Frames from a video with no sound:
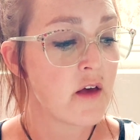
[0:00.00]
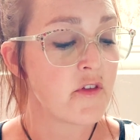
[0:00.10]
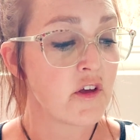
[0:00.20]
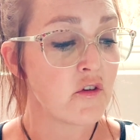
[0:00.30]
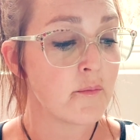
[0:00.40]

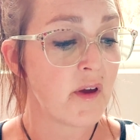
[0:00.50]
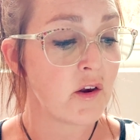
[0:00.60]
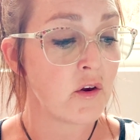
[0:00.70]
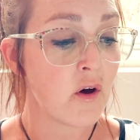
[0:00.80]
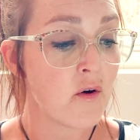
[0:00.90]
that you
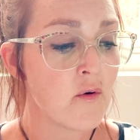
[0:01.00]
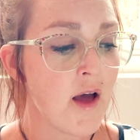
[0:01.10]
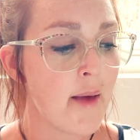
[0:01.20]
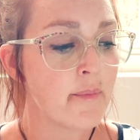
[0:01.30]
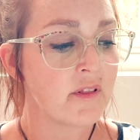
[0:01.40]
may know
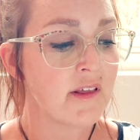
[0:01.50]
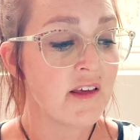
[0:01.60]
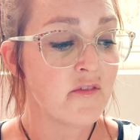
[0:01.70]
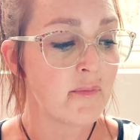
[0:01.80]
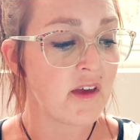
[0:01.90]
and
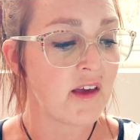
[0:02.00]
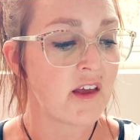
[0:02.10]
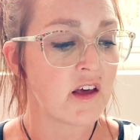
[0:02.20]
believe me and